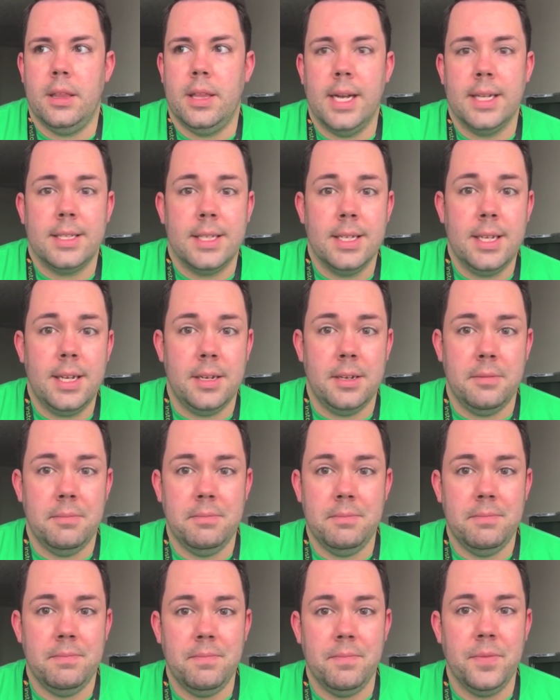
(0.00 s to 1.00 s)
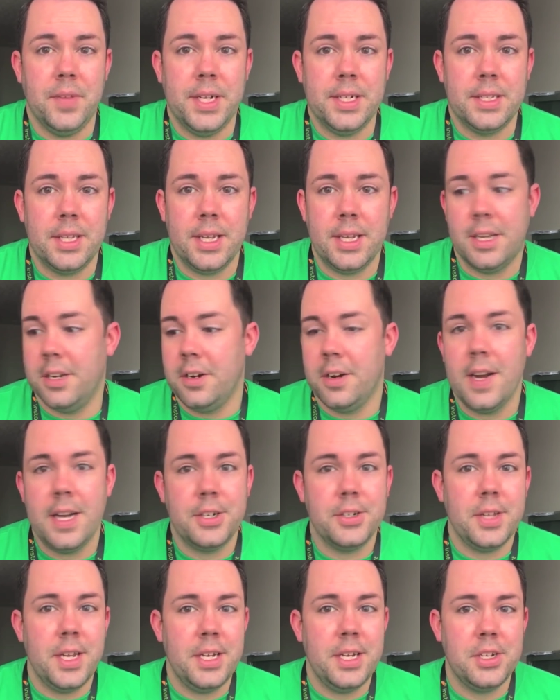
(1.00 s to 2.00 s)
that's it. It's like,
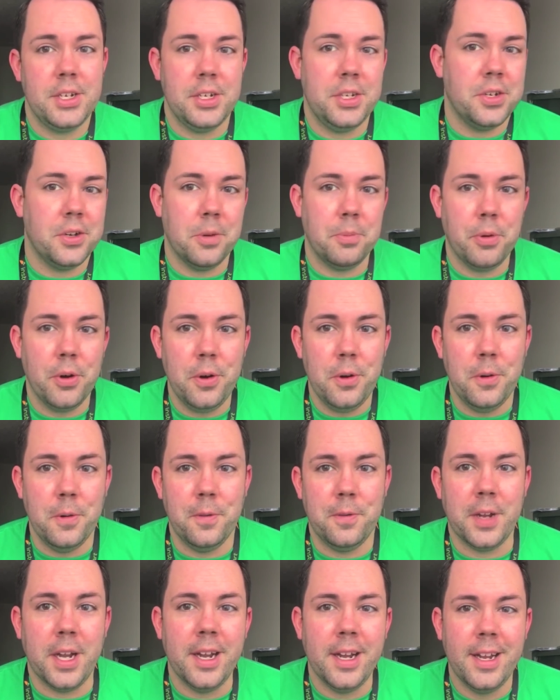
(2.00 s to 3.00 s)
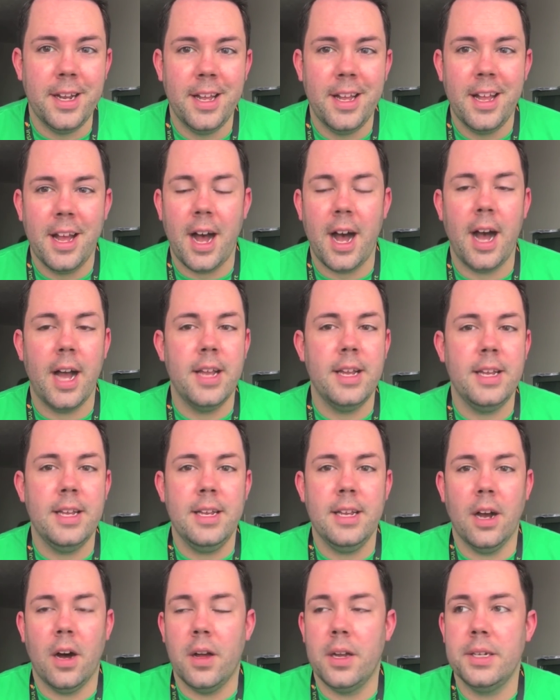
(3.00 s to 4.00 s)
congratulations, you're approved.
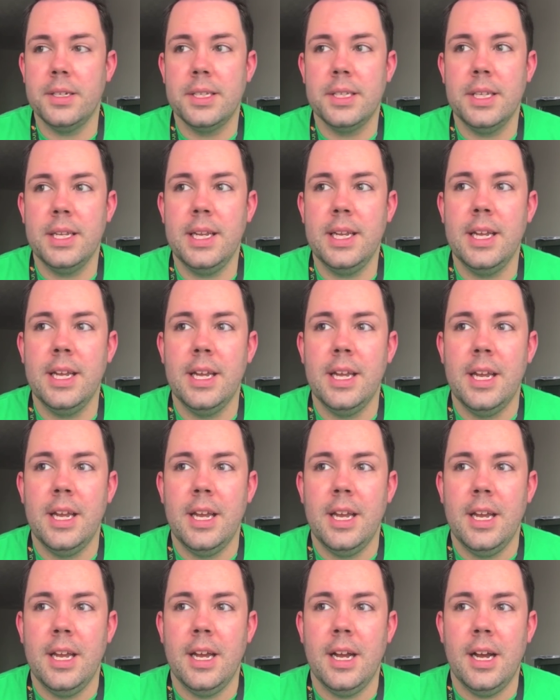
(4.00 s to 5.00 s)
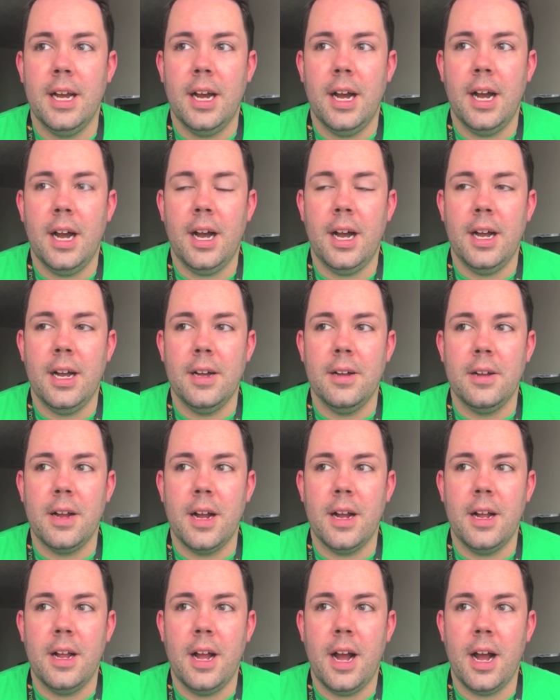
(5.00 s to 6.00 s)
I honestly, I
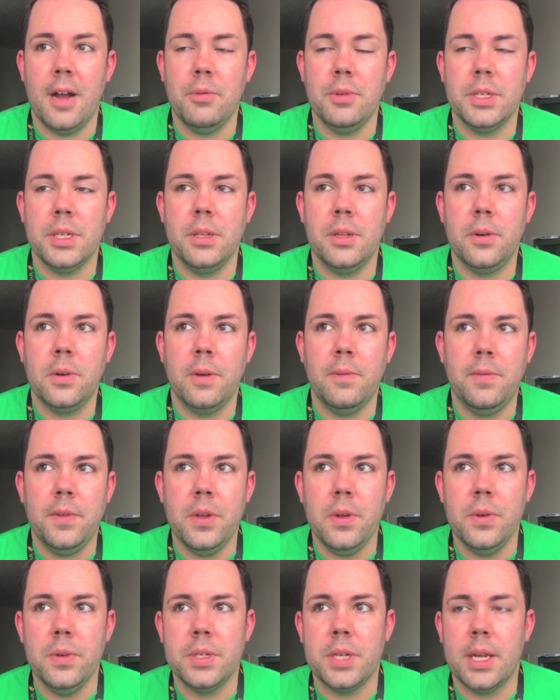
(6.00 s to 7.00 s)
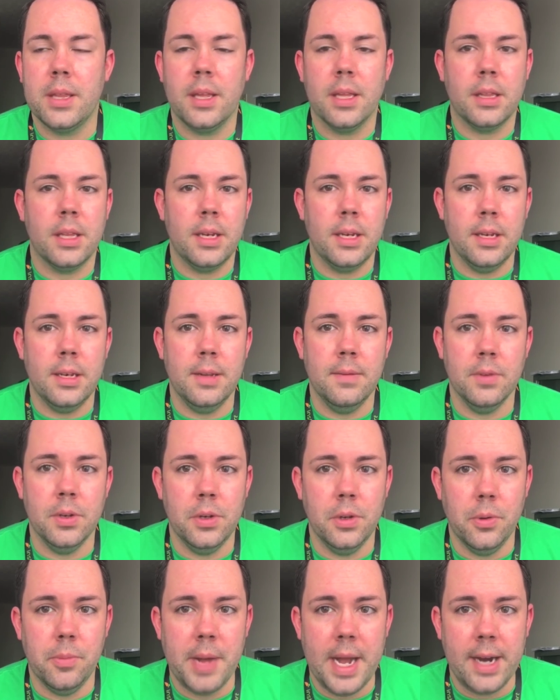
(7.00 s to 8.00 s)
was a little confused. I thought they didn't even
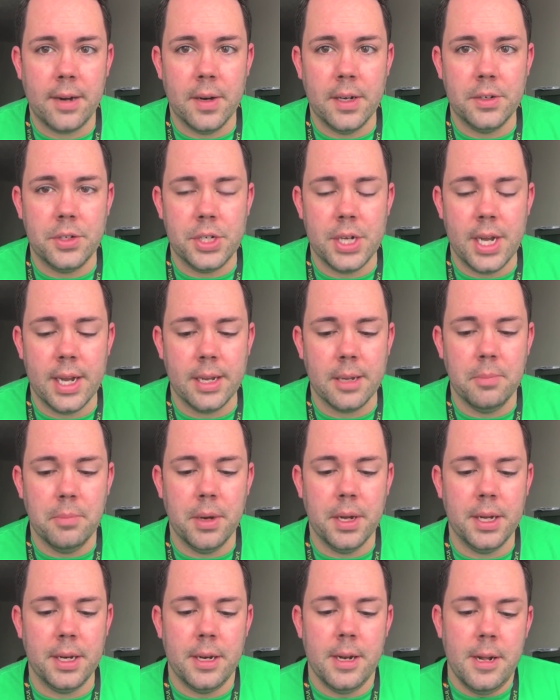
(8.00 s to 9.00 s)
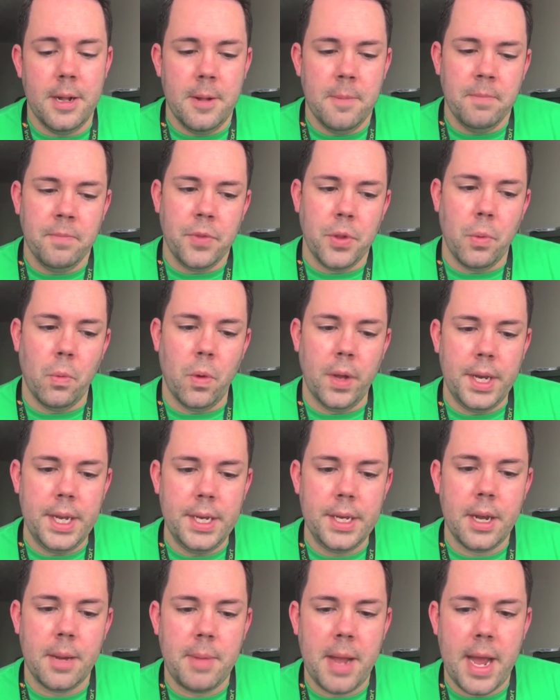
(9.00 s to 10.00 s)
do a background check, but what
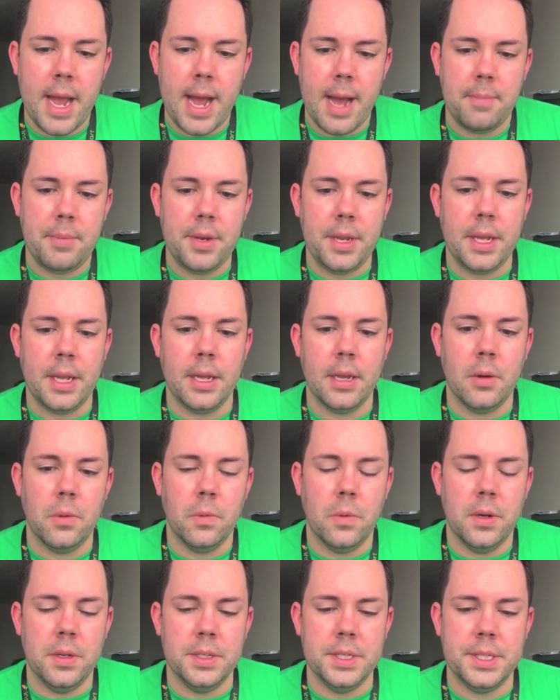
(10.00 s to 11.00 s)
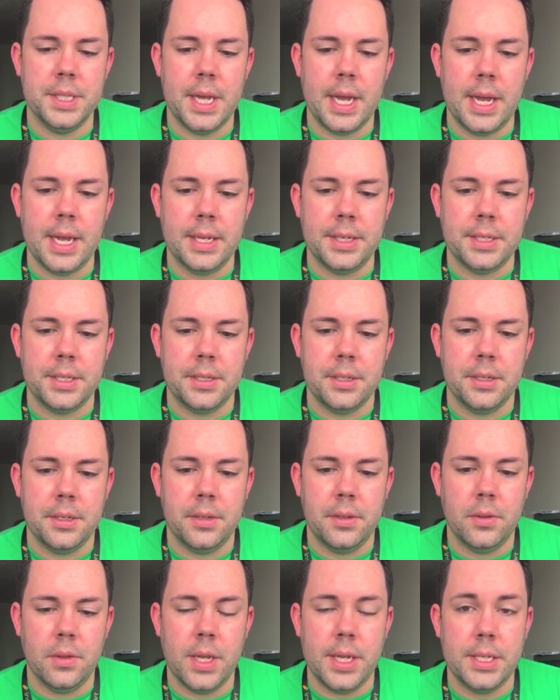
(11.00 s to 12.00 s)
ended up happening was that
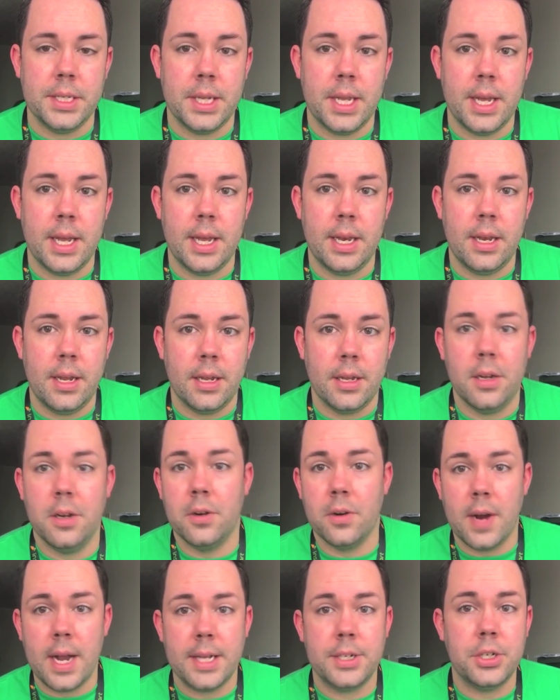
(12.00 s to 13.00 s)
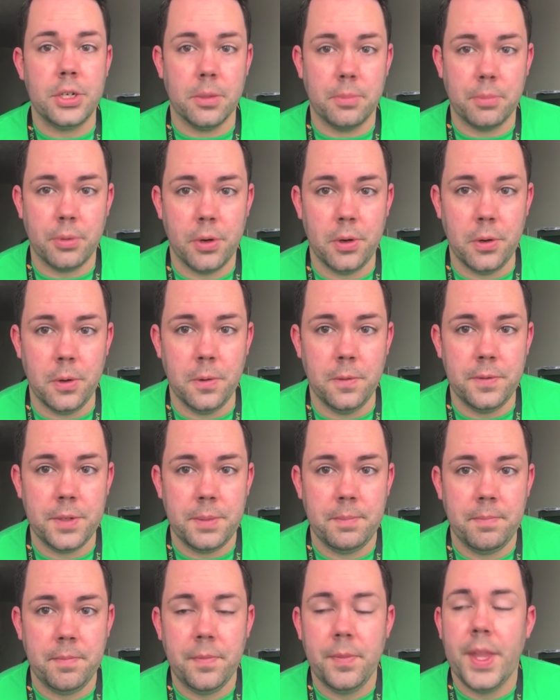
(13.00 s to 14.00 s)
they said, congrats, you're approved,
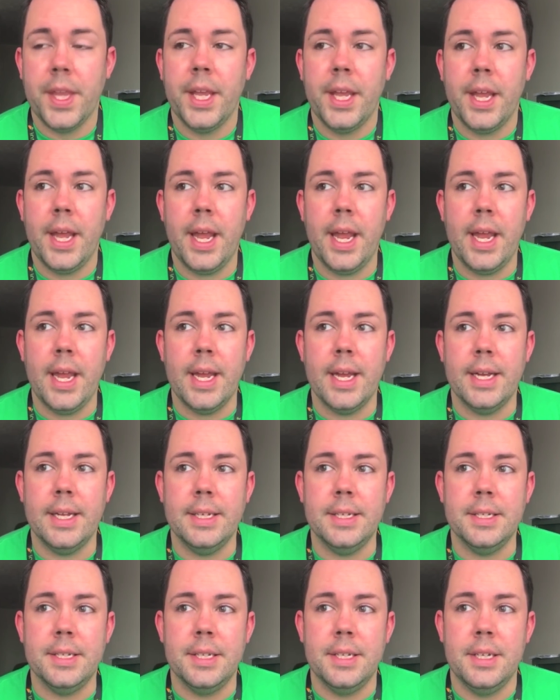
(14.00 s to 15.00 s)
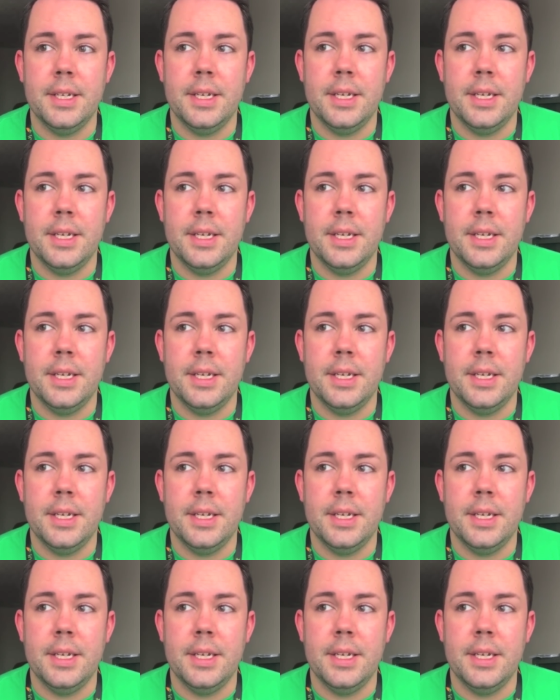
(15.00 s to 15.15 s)
and